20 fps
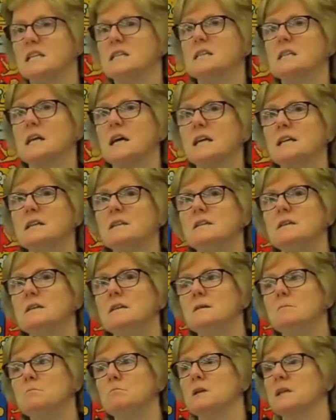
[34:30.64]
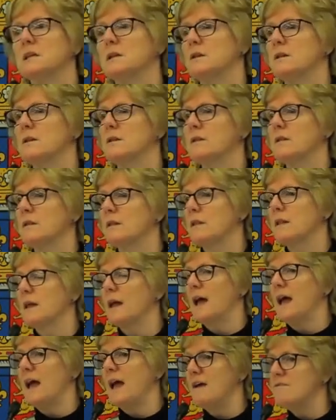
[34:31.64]
19 pills
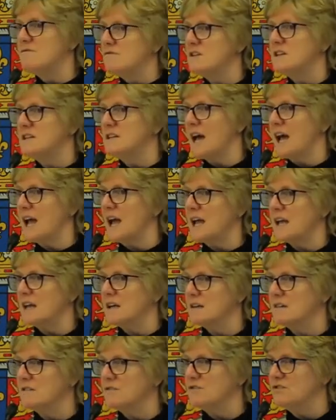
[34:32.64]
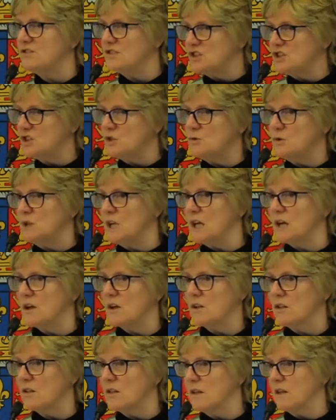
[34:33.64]
every day for 2
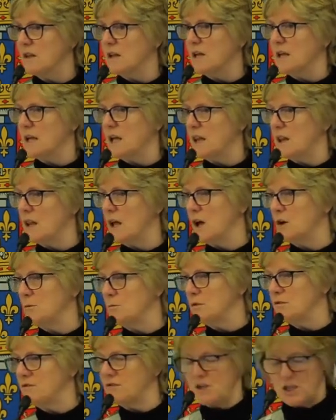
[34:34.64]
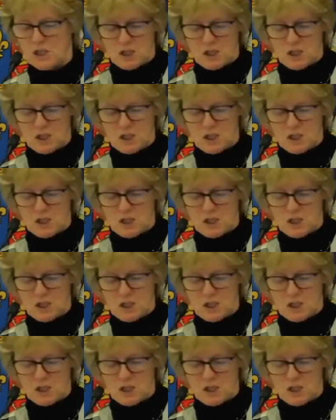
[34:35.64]
years in the hope of